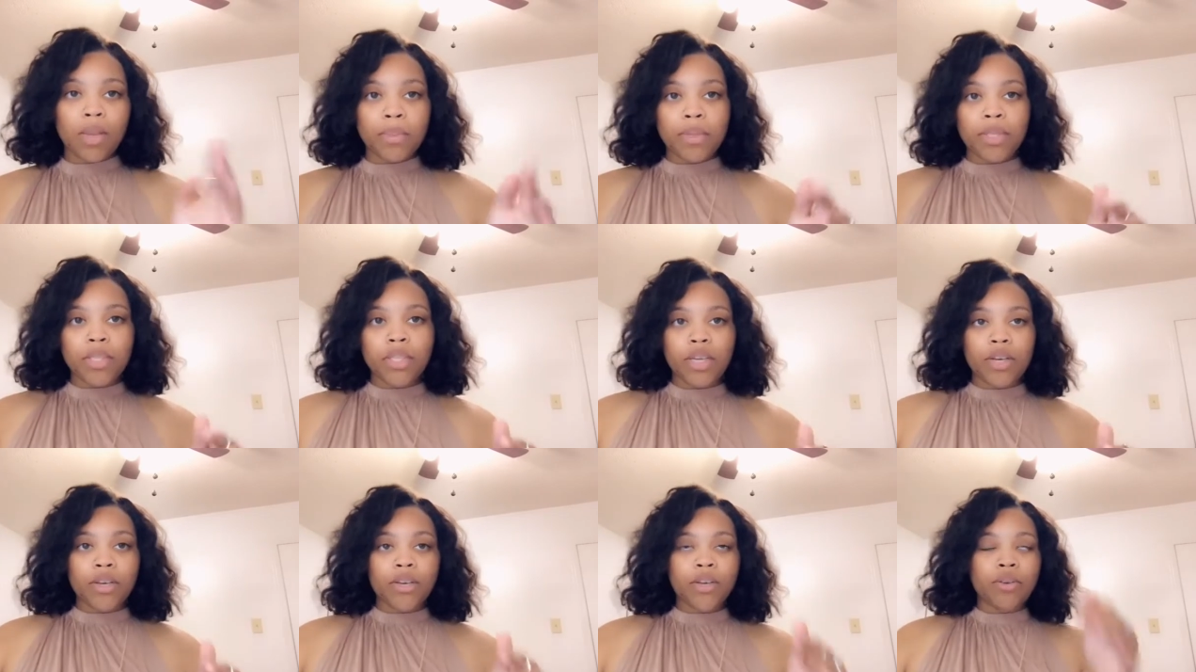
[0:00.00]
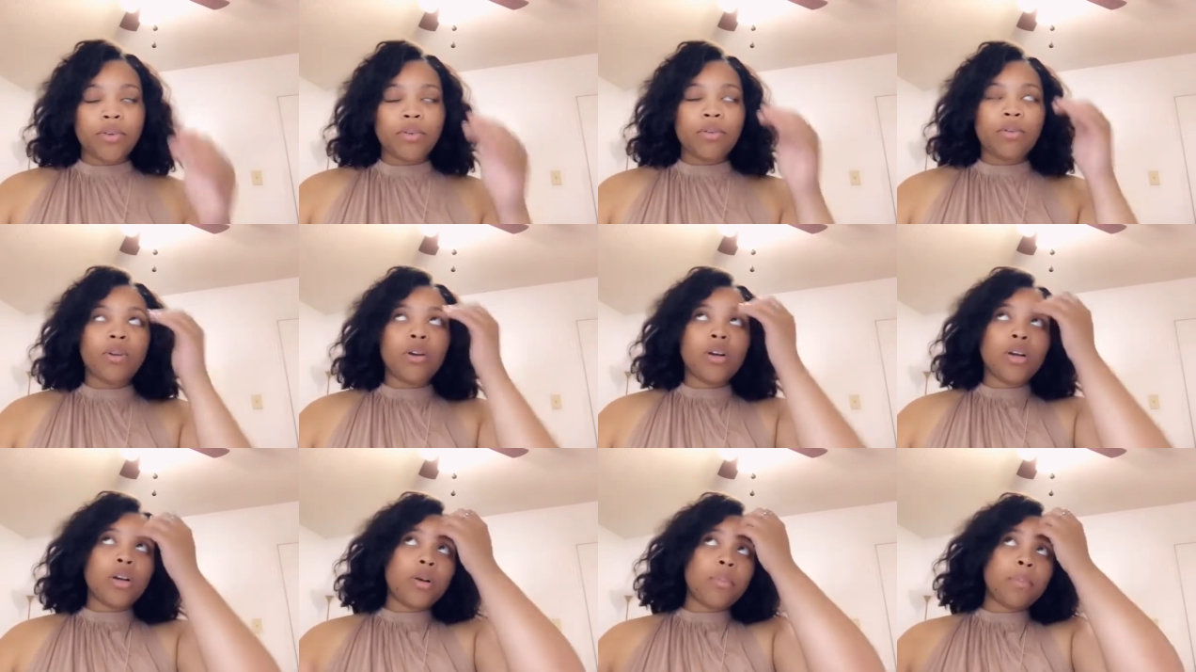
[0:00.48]
me tell you,
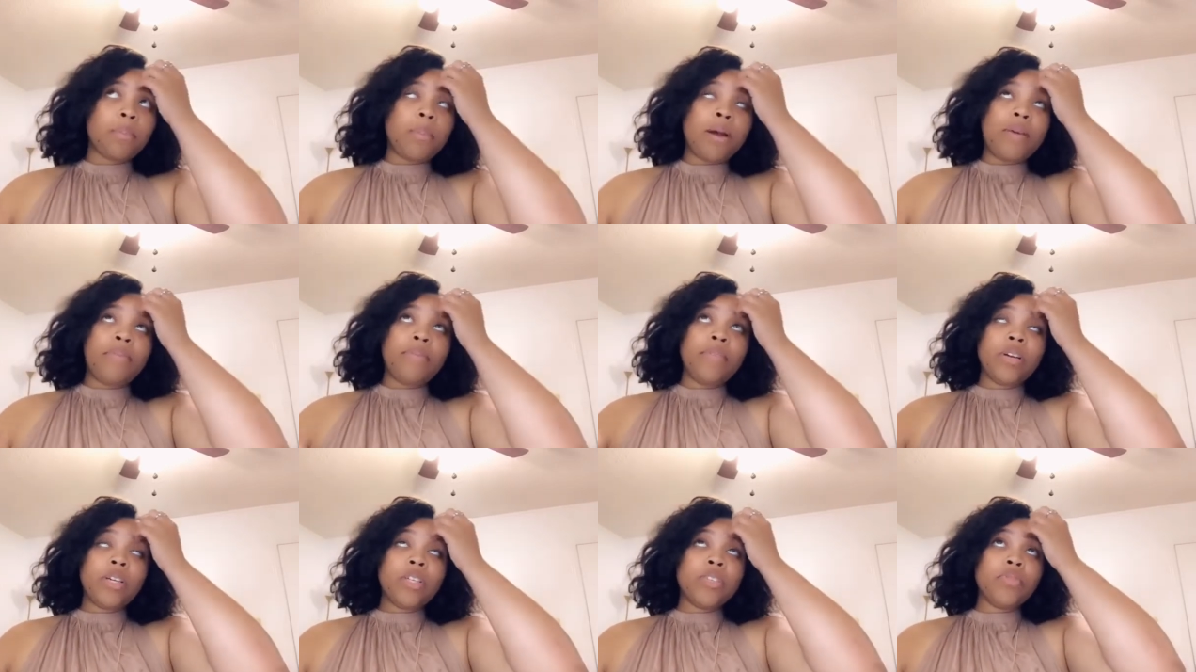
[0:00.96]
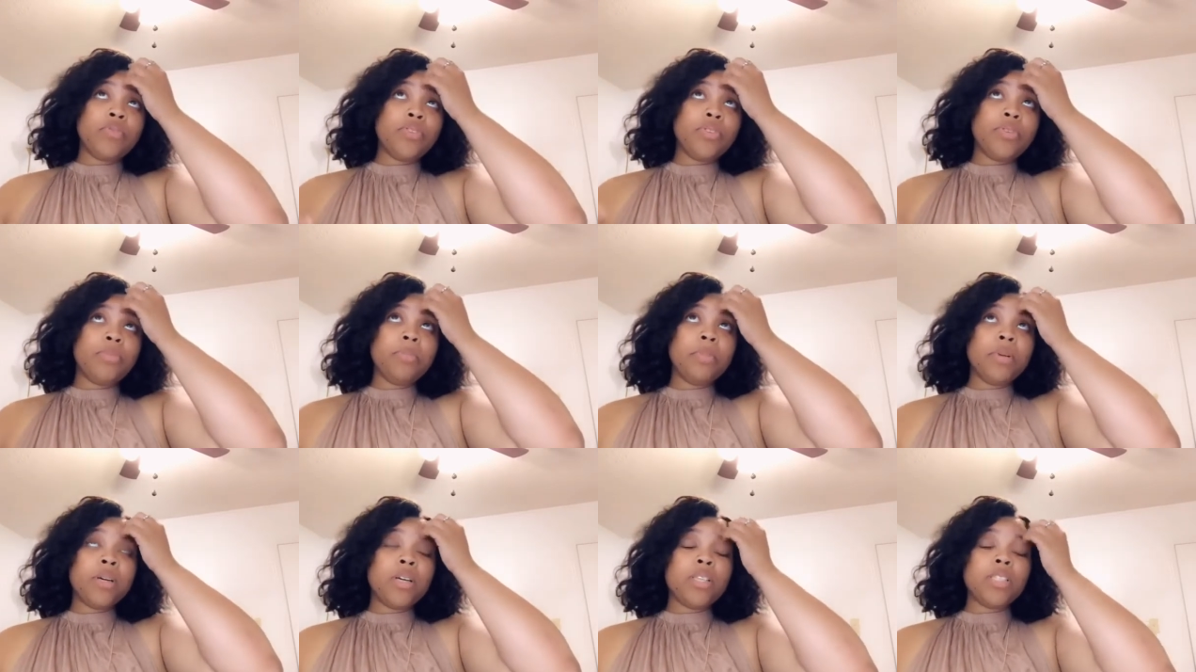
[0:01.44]
my first few
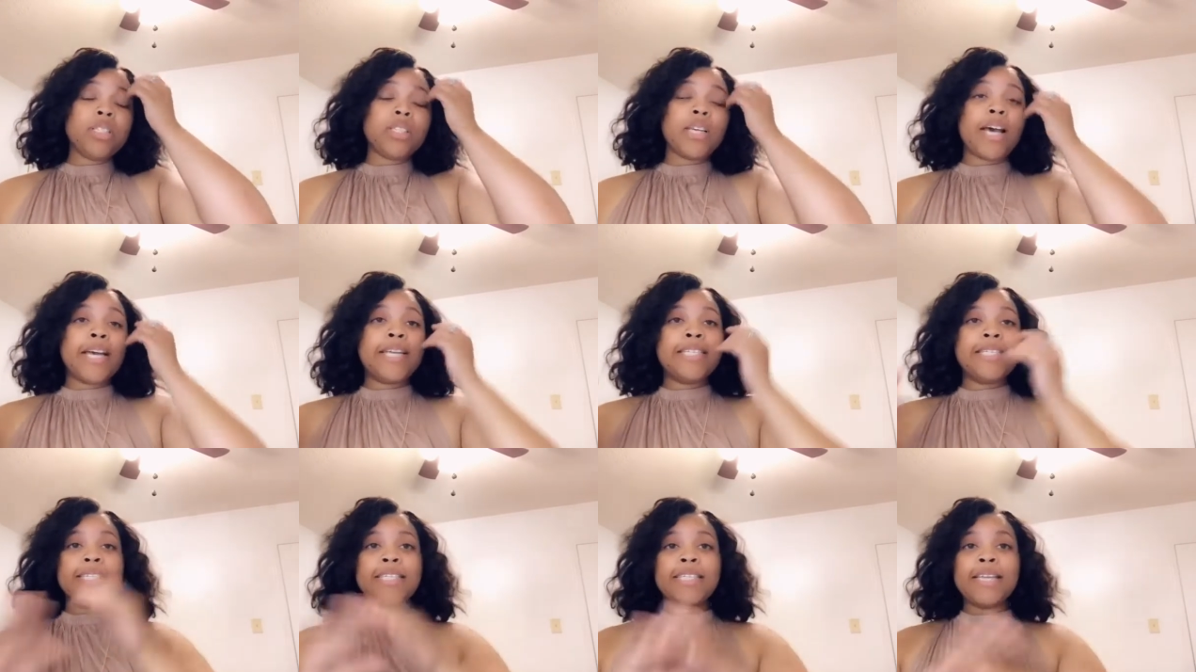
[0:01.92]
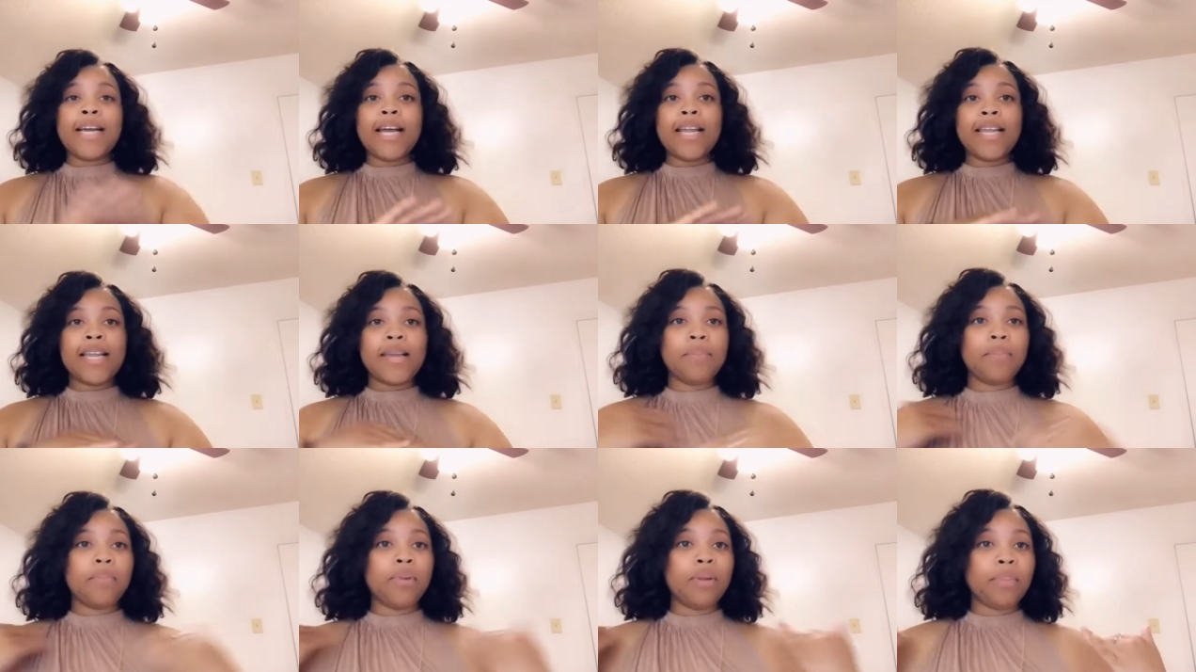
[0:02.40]
months, I did not
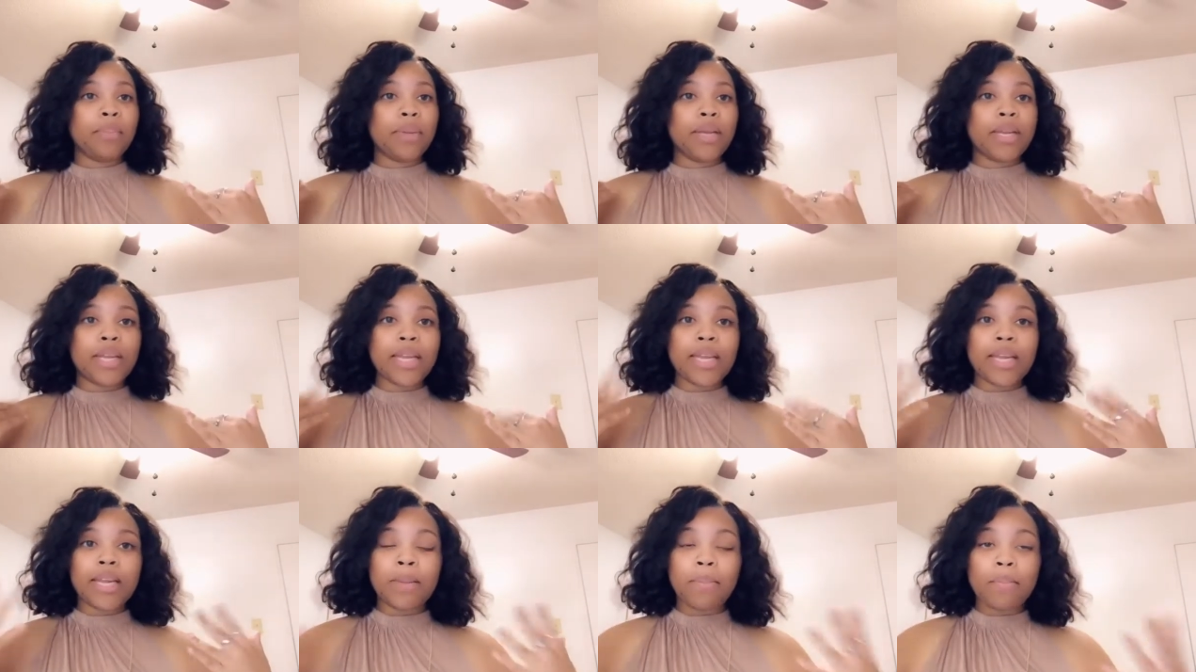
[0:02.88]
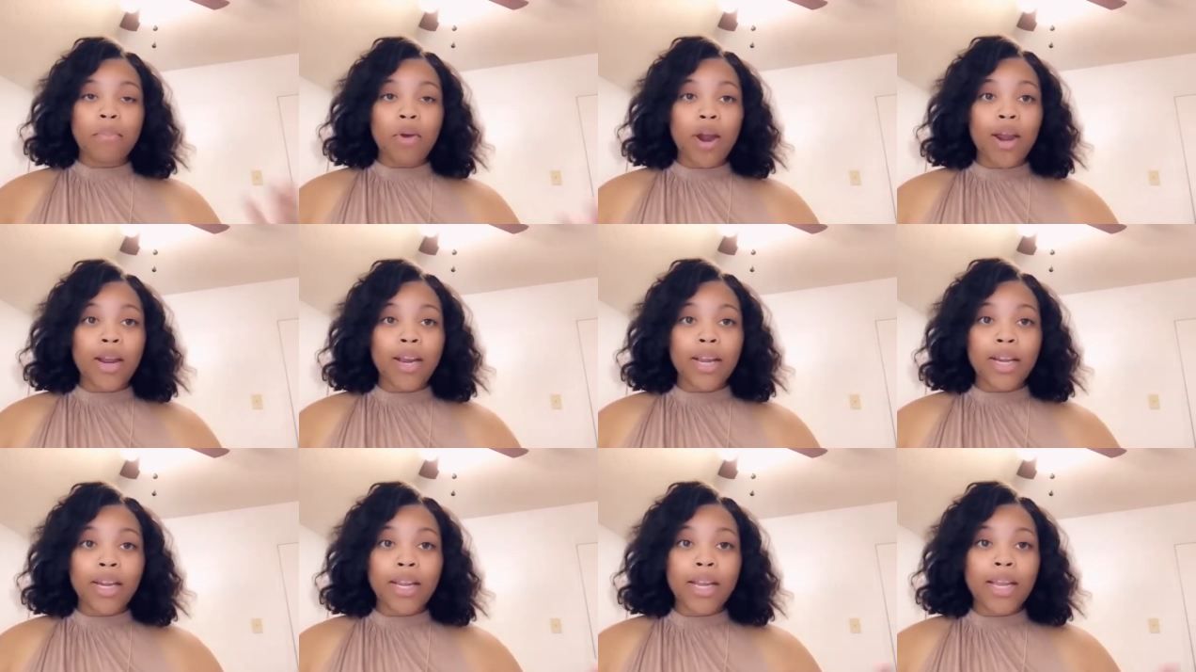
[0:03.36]
implement any
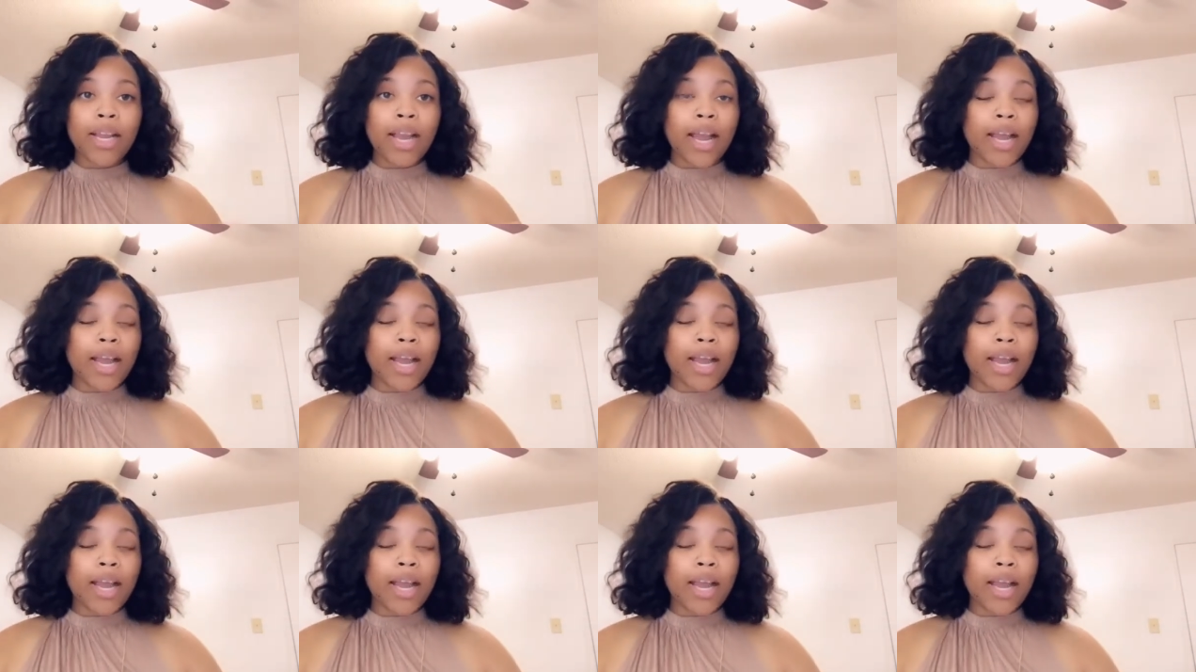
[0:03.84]
marketing.